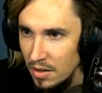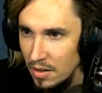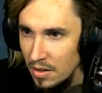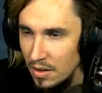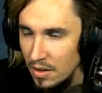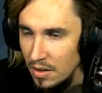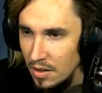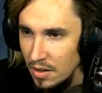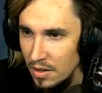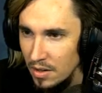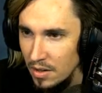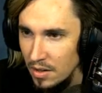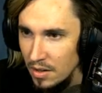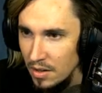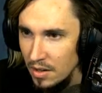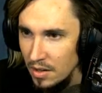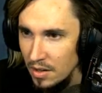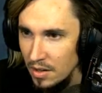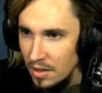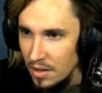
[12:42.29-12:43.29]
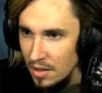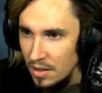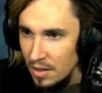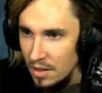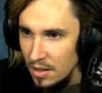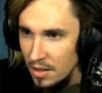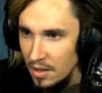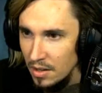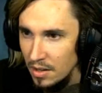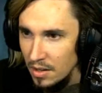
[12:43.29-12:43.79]

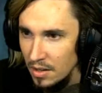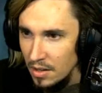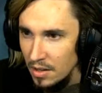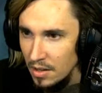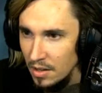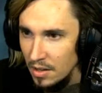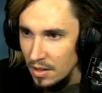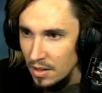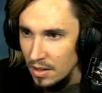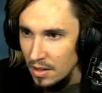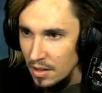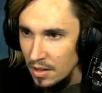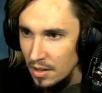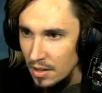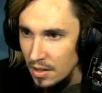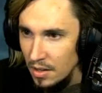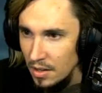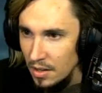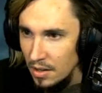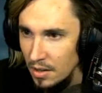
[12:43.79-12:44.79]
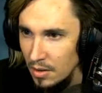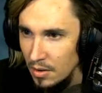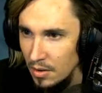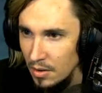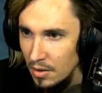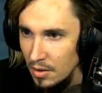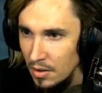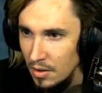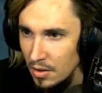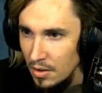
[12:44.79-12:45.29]

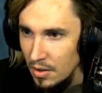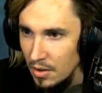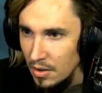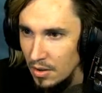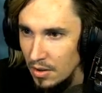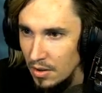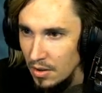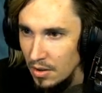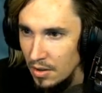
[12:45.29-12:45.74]
No one is speaking in this clip.